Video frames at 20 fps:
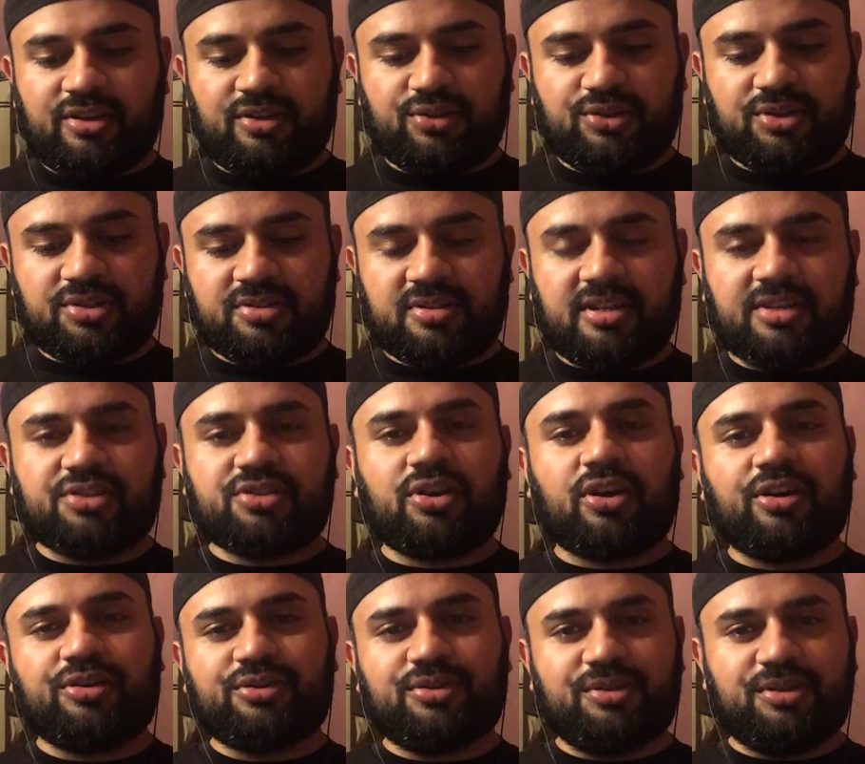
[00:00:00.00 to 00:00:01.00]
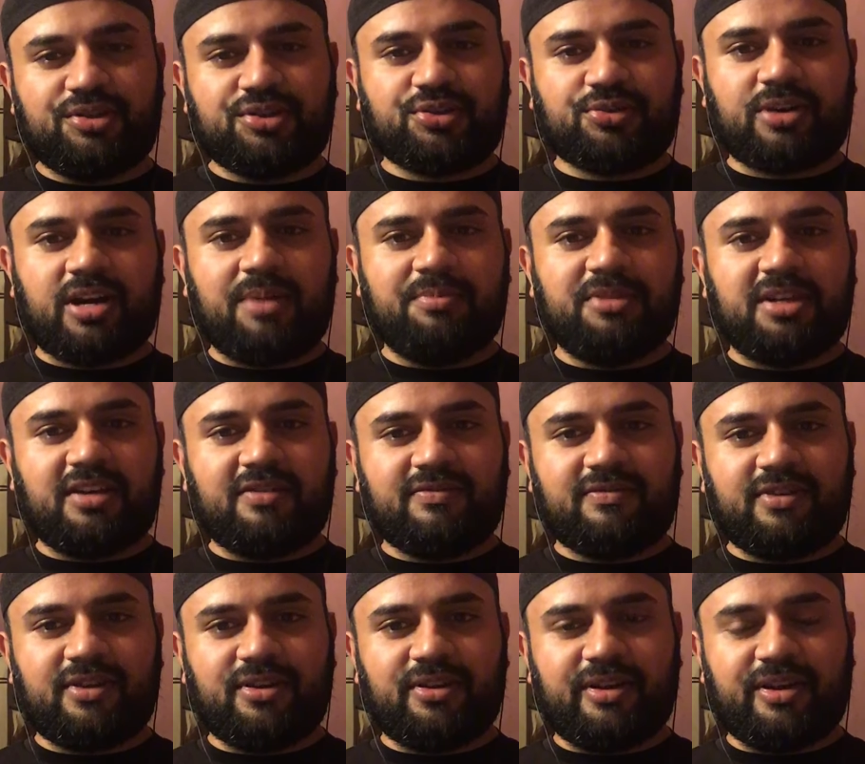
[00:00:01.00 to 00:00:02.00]
You just, it's hard to describe that
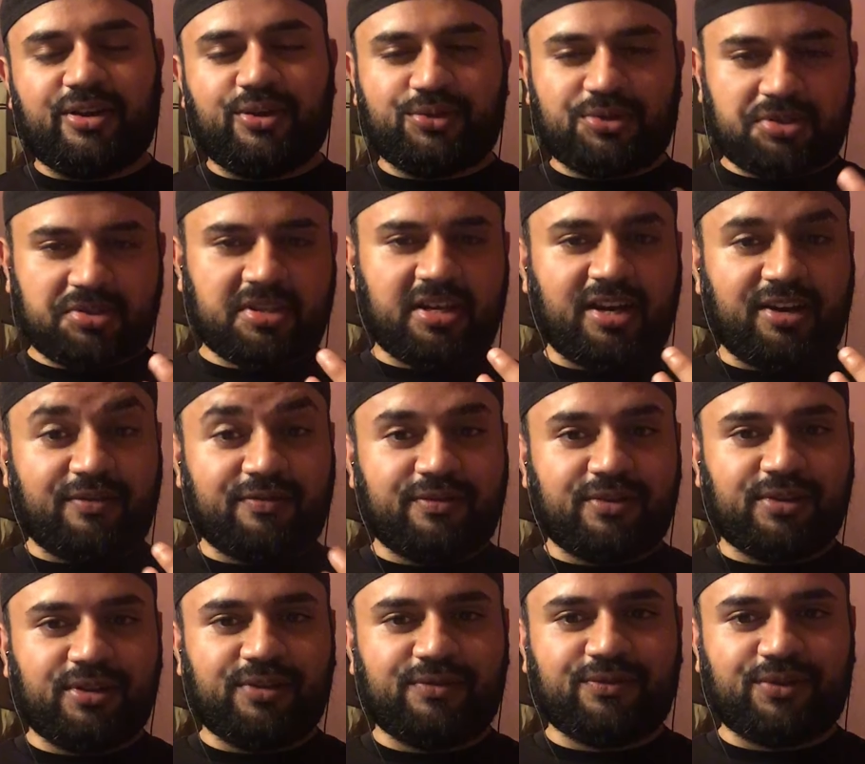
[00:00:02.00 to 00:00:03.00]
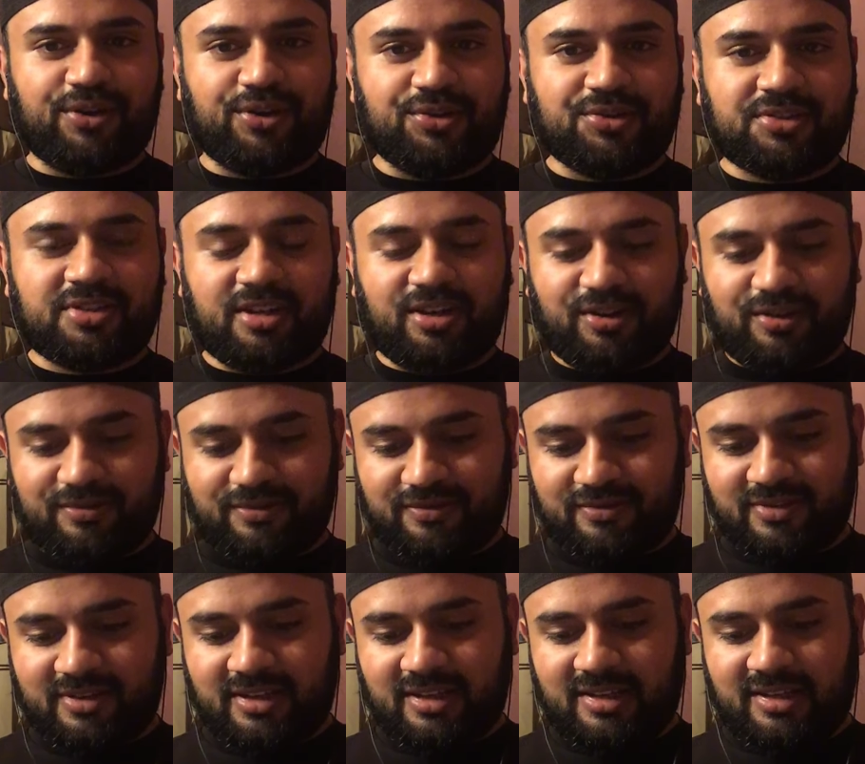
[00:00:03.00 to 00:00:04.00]
feeling. You just got to feel it for yourself.
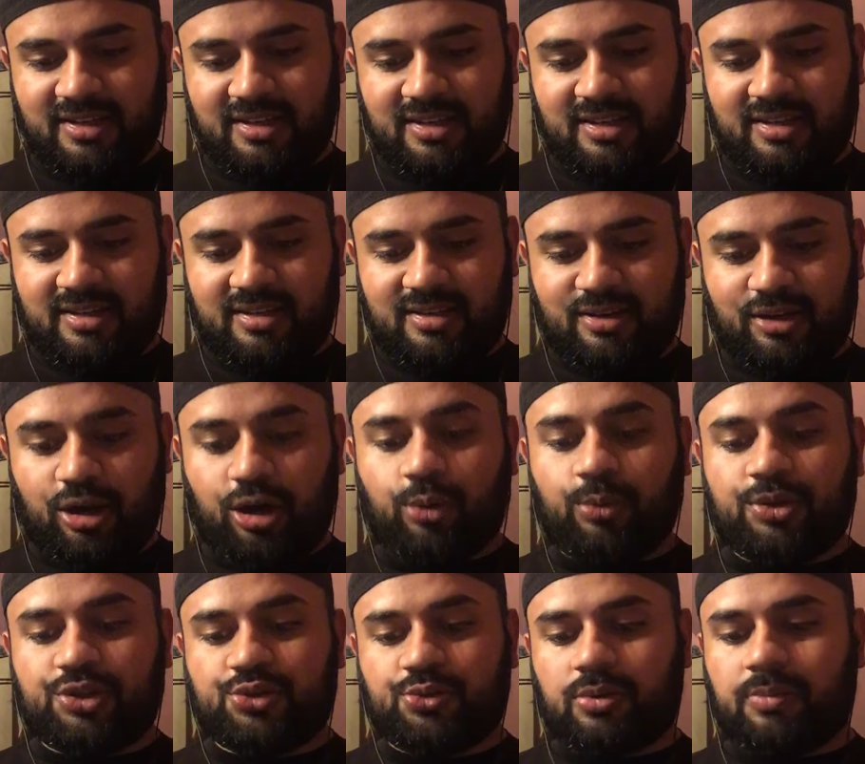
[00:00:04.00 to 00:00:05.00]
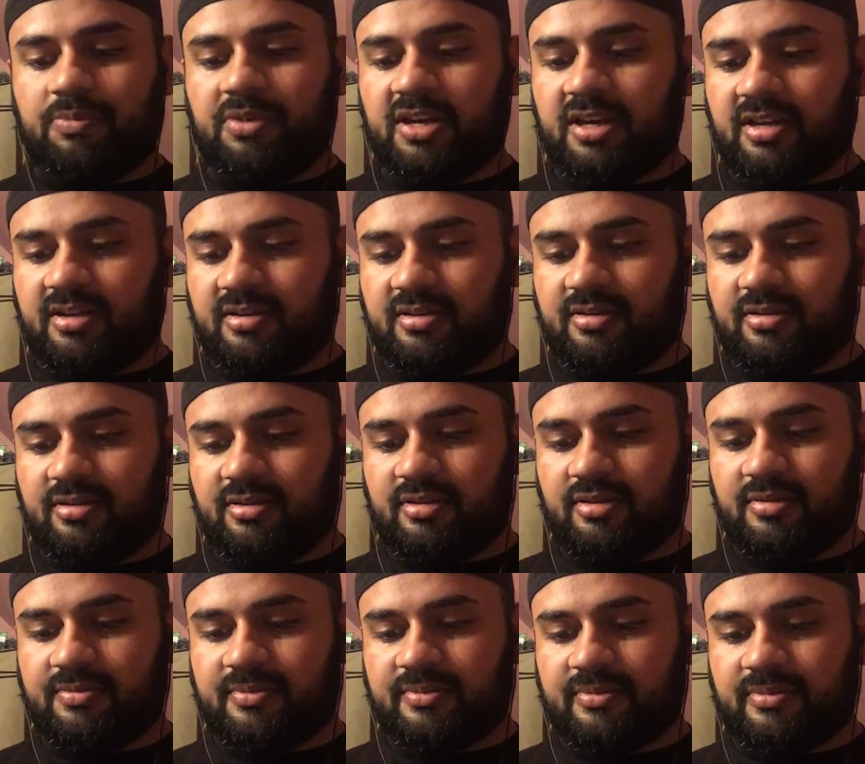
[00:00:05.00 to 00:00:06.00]
Always repent,
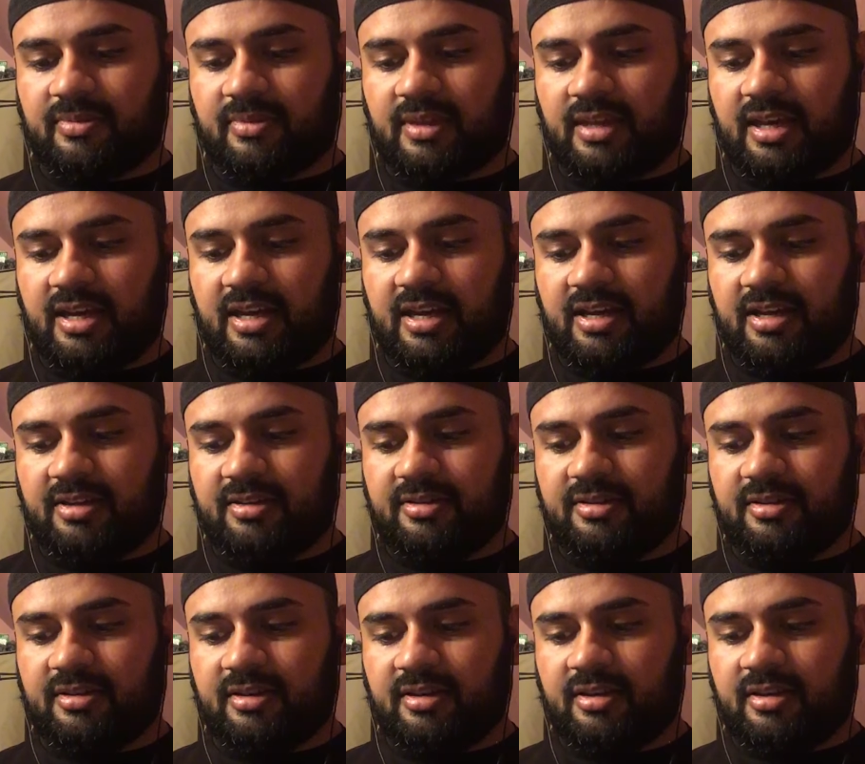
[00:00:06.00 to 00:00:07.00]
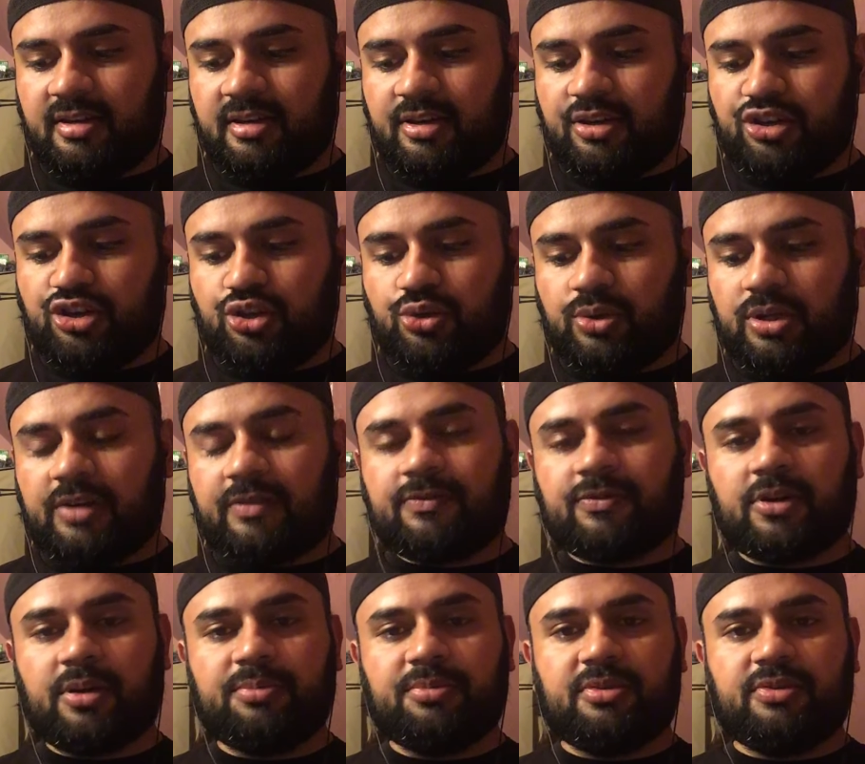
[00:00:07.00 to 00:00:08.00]
and you are
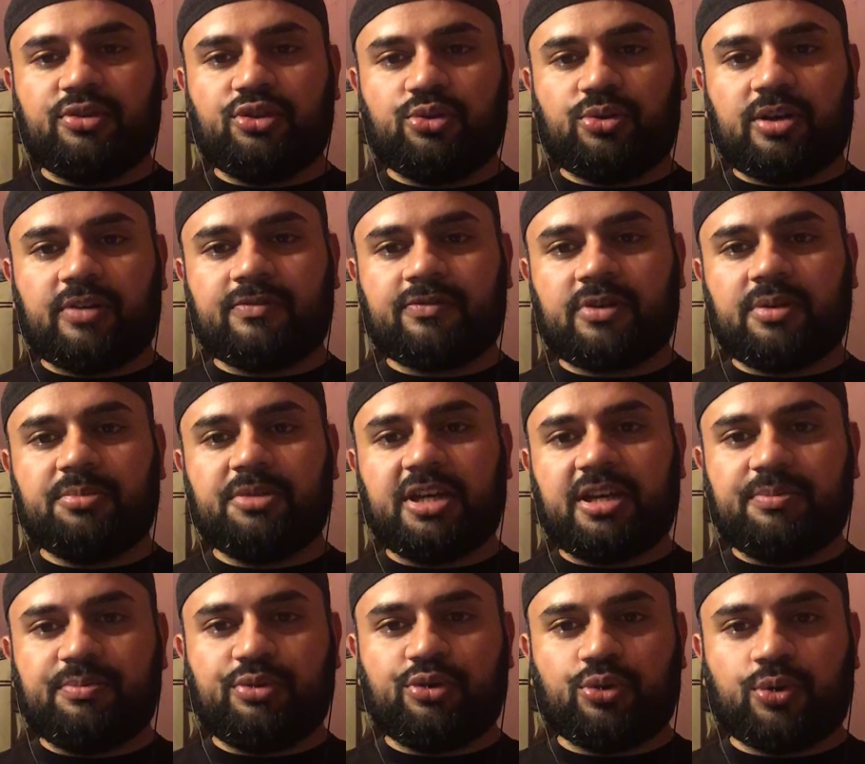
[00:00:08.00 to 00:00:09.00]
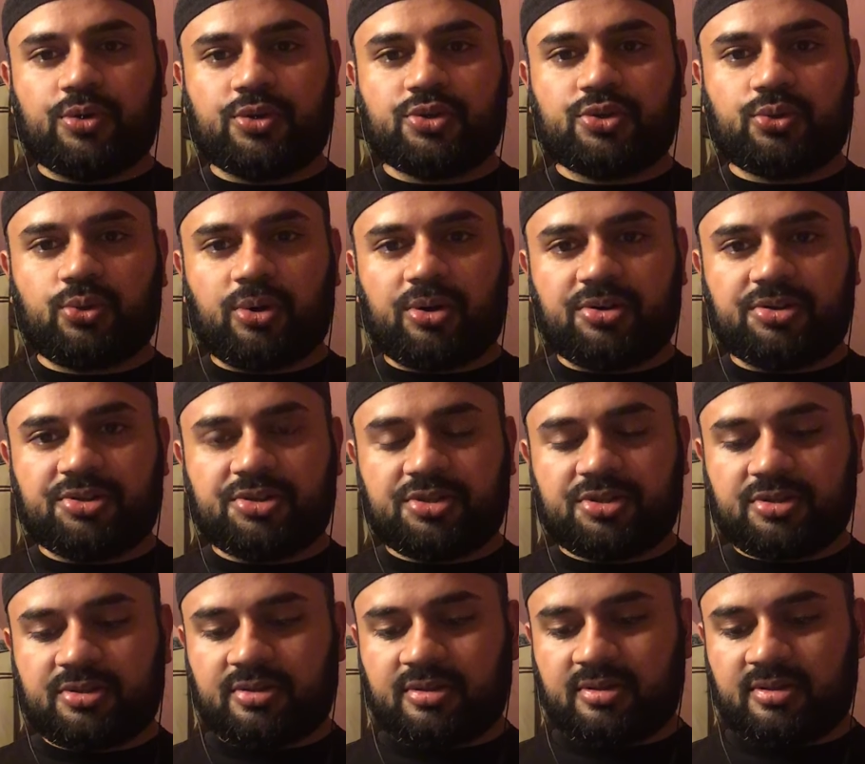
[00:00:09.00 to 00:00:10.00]
from you are from that pure
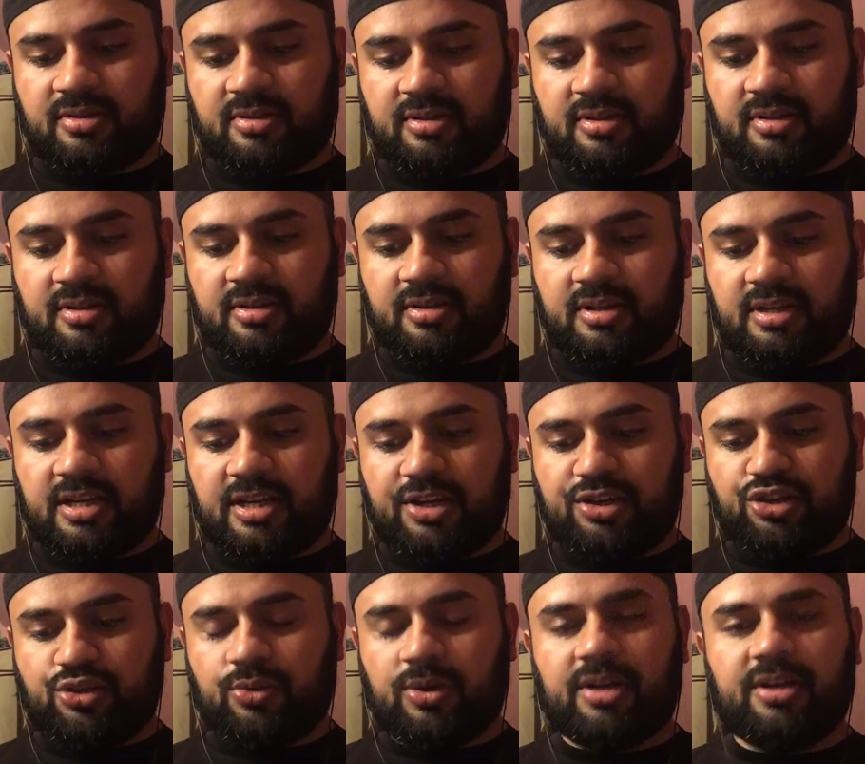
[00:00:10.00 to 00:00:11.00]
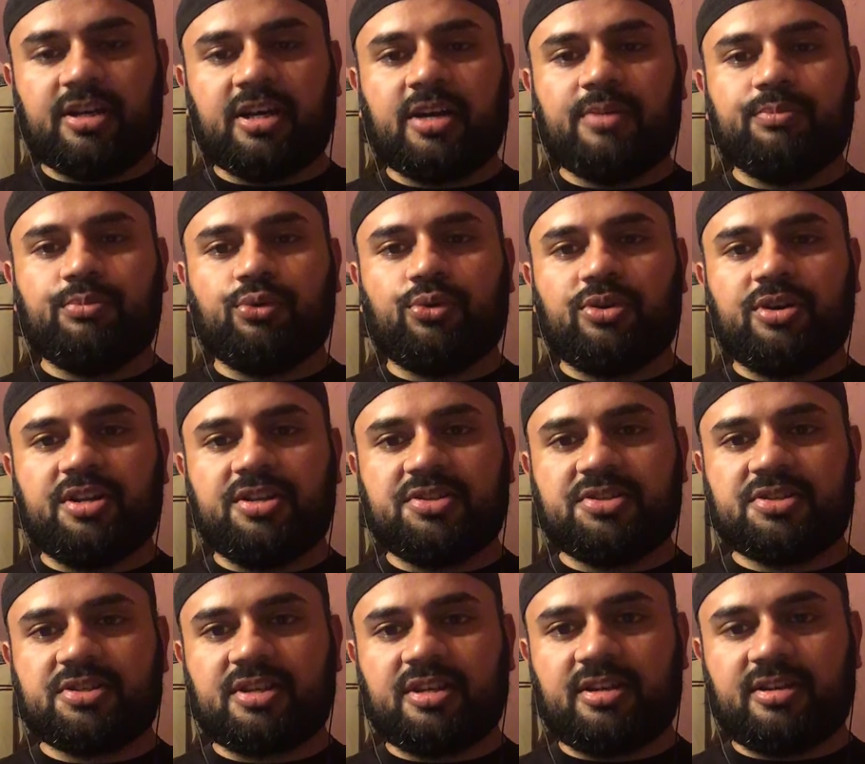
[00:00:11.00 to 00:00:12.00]
source. and you are not born in
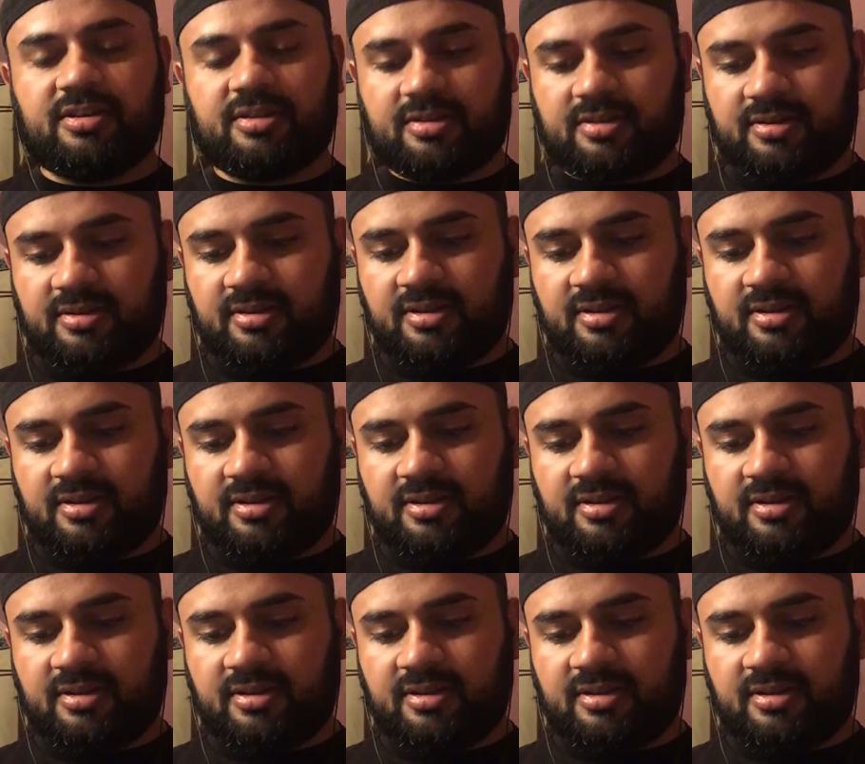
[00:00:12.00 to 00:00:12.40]
sin.